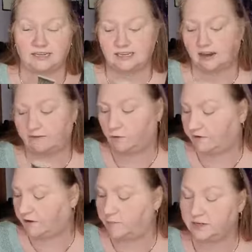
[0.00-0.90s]
As I said,
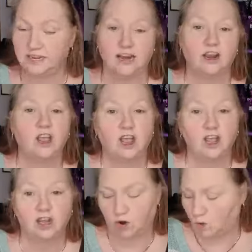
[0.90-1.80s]
45%,
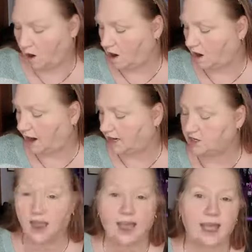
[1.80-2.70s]
you are going
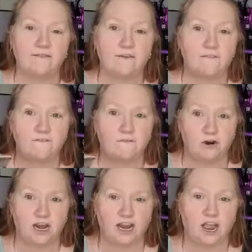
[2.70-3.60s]
to have
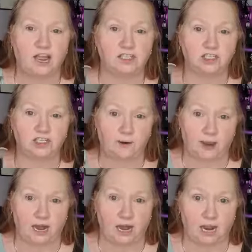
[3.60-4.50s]
free
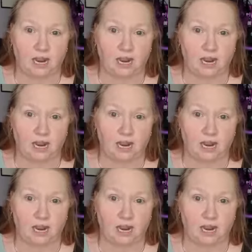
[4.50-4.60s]
shipping.